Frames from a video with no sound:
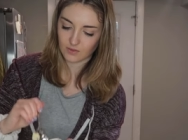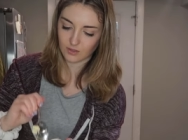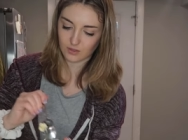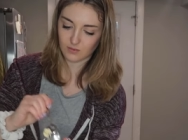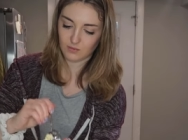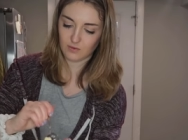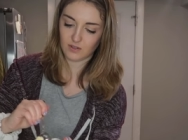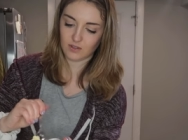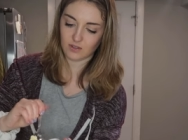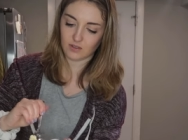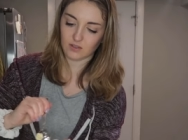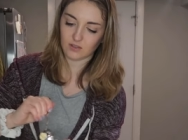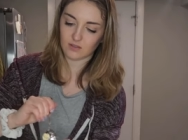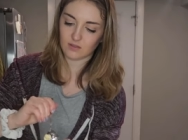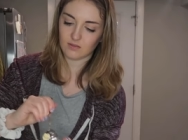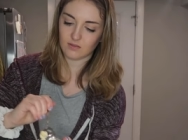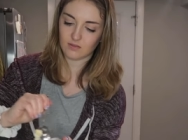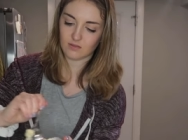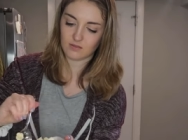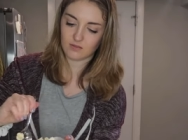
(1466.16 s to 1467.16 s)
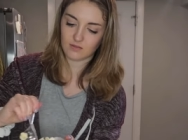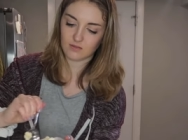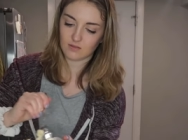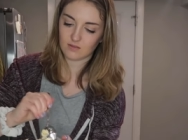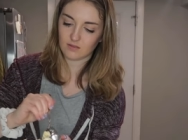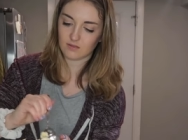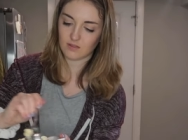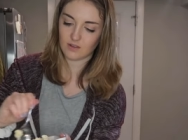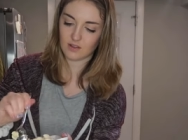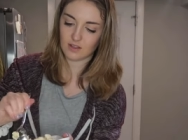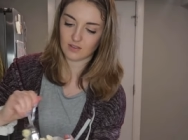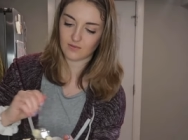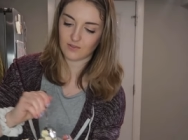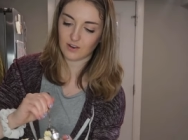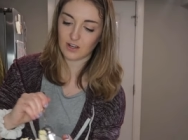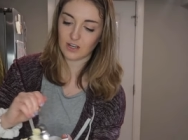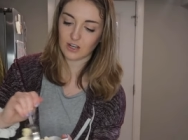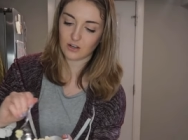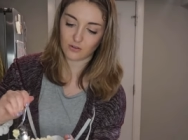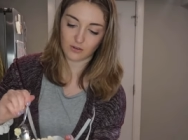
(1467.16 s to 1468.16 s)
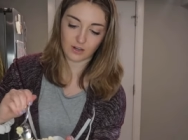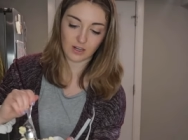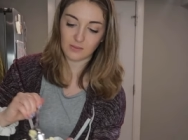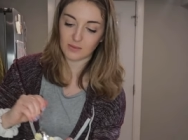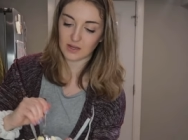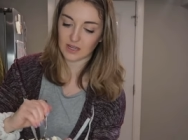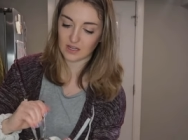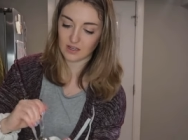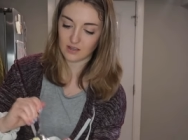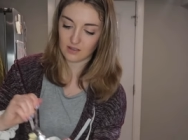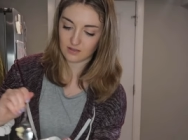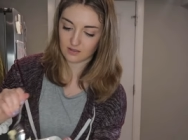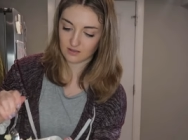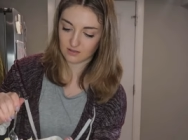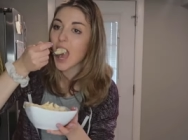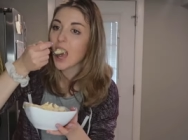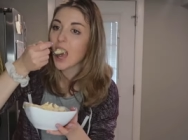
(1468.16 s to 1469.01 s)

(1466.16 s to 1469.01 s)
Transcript: Looks pretty good. It's very creamy.